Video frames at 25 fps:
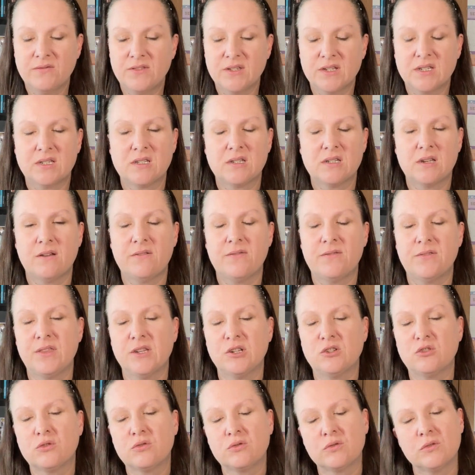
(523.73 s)
this stuff that
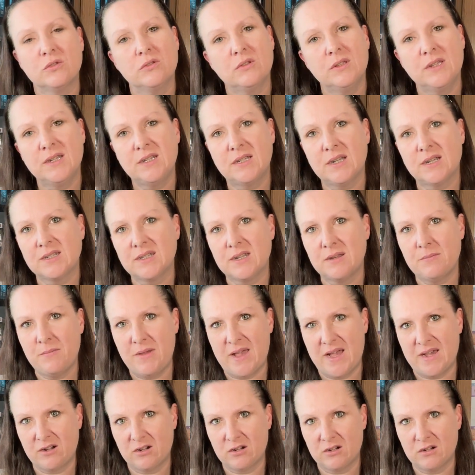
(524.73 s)
truly doesn't
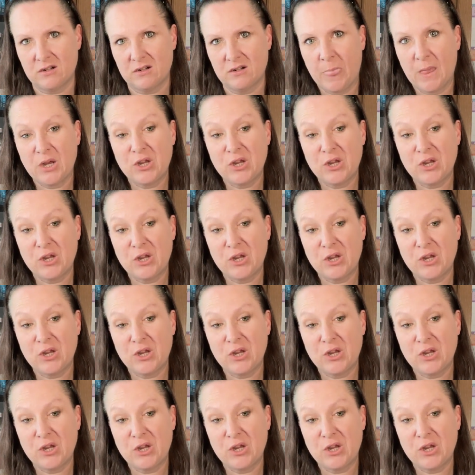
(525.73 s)
matter,